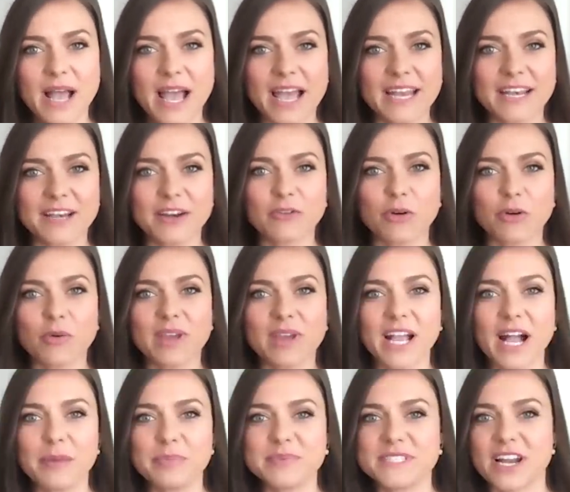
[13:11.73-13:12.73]
And growing
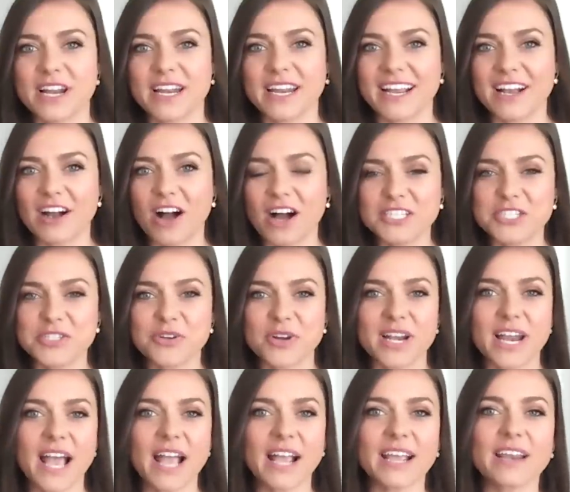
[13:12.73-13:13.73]
up studying
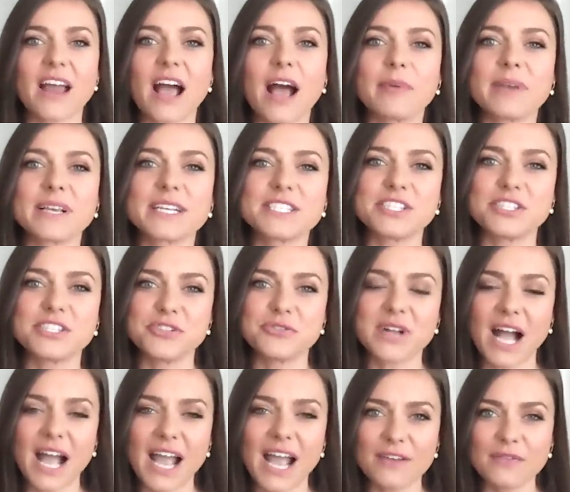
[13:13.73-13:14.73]
Austrian economics, did you
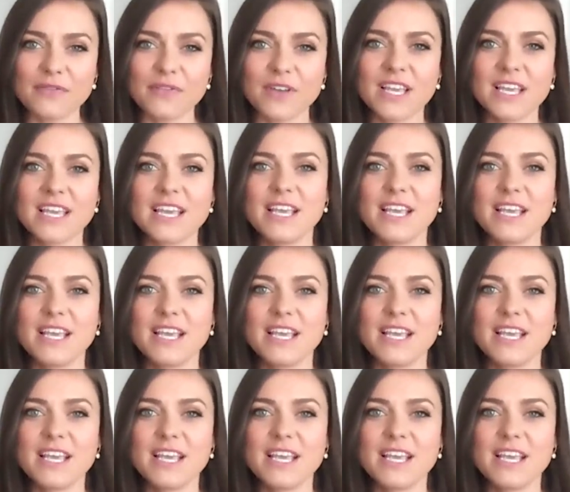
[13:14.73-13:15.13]
kind of